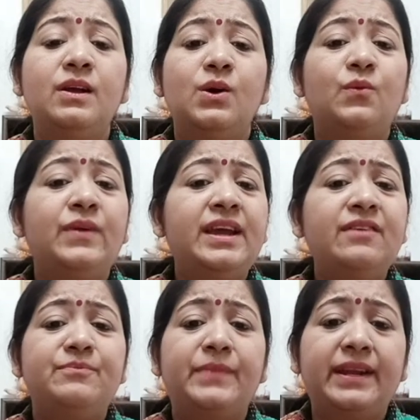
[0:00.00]
We
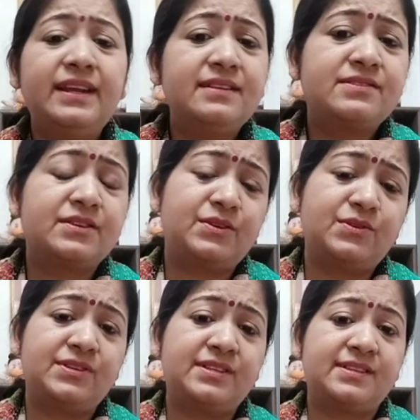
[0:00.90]
have many
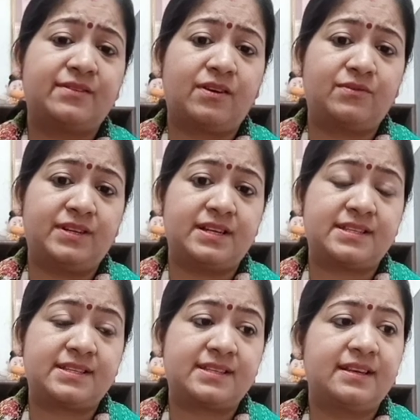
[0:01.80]
institutions around
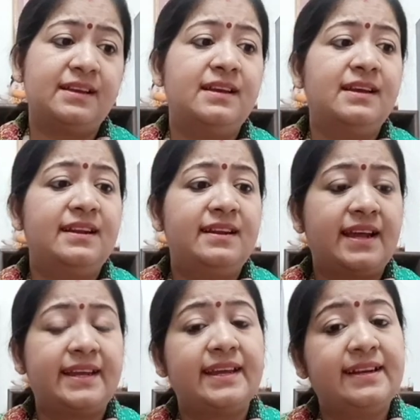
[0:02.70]
us
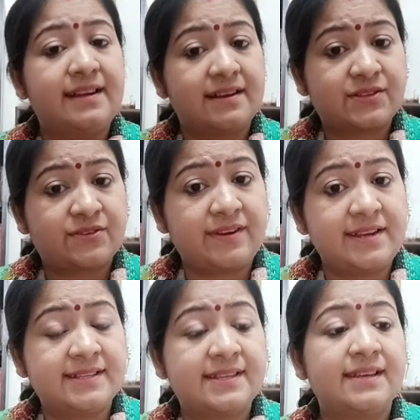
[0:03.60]
like
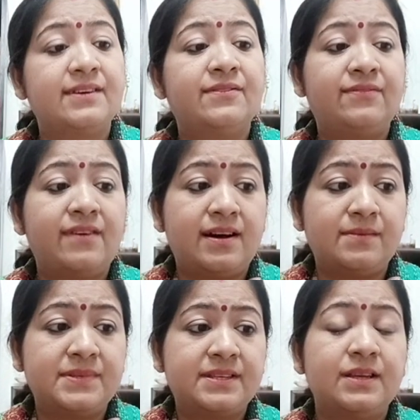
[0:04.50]
industries,
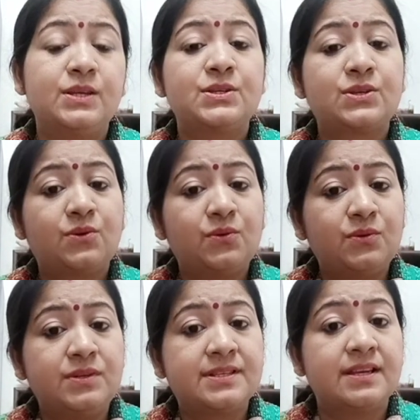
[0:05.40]
farms,
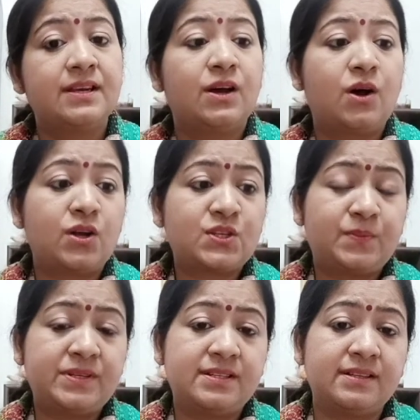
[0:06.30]
schools,
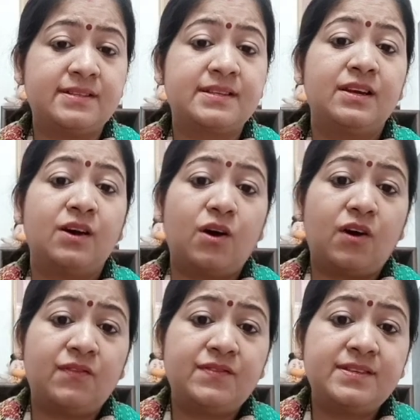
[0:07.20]
hospitals,
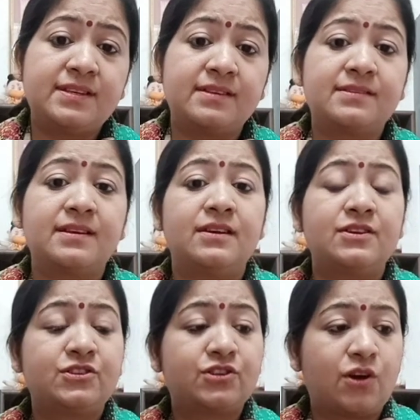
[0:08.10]
offices,
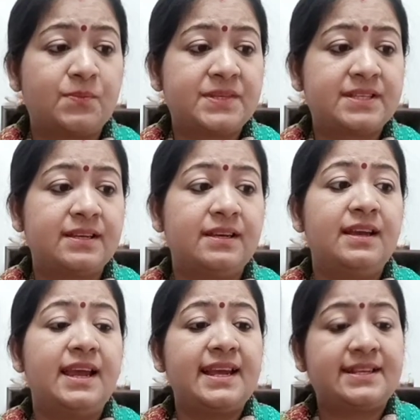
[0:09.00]
shops,
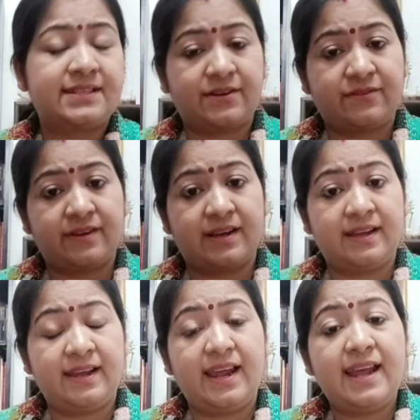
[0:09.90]
etc.
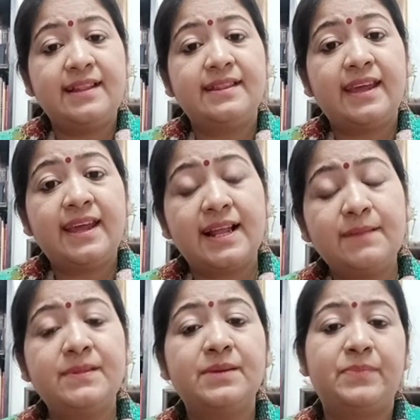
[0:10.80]
And they
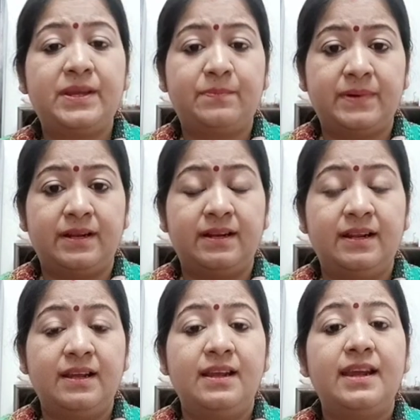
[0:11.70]
help the people
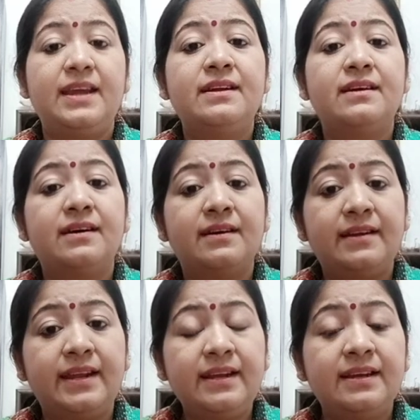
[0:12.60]
in
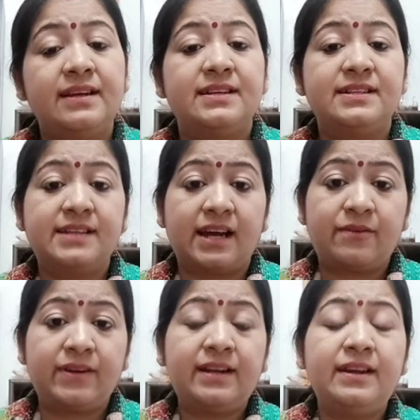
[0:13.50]
earning
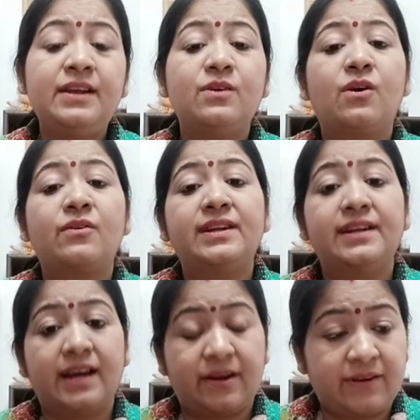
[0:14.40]
directly or
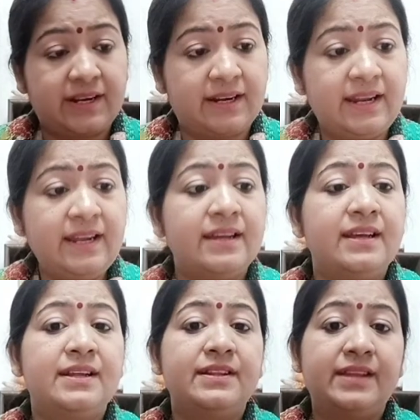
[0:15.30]
indirectly
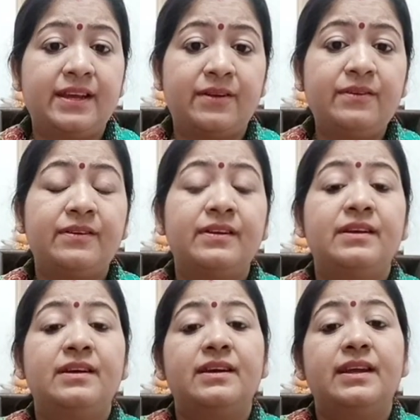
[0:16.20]
their
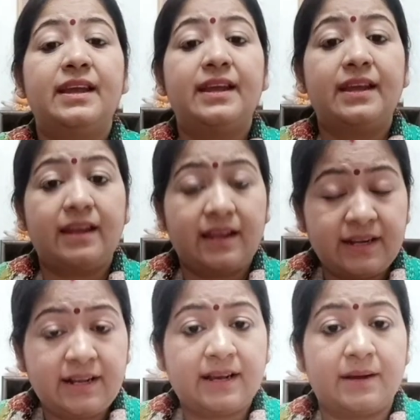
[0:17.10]

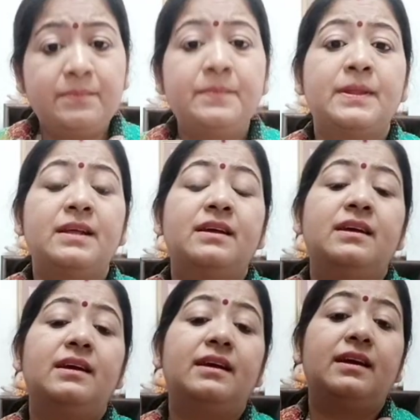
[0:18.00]
income
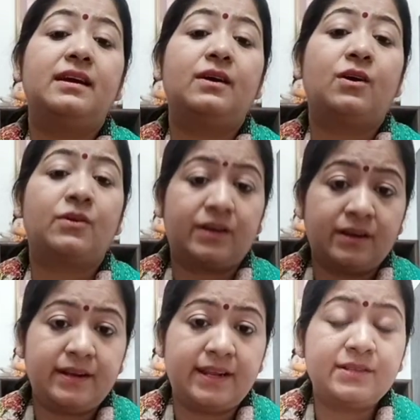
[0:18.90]
or
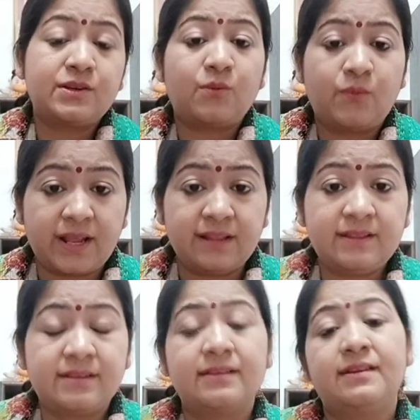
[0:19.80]
earnings or
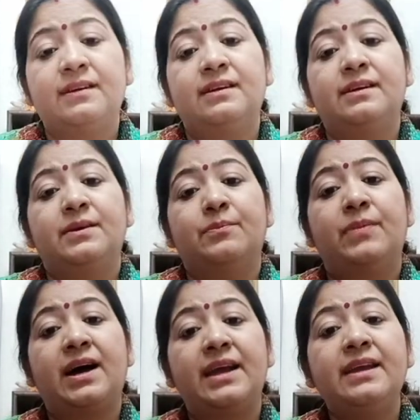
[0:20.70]
wealth
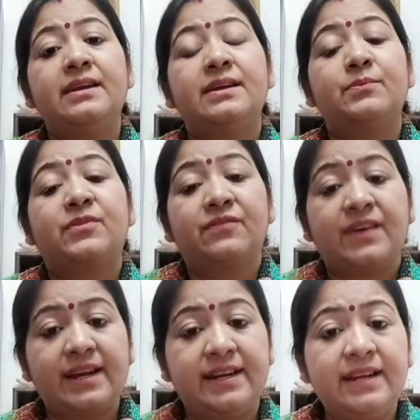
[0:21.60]
by
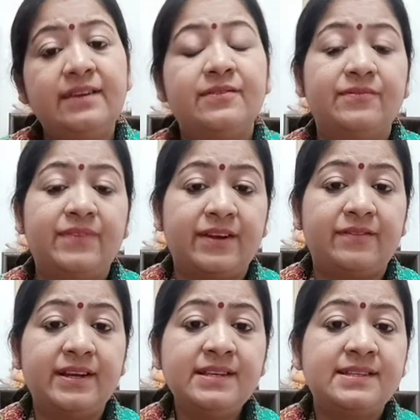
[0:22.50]
providing
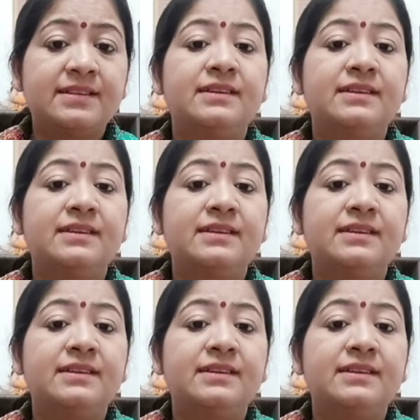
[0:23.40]
various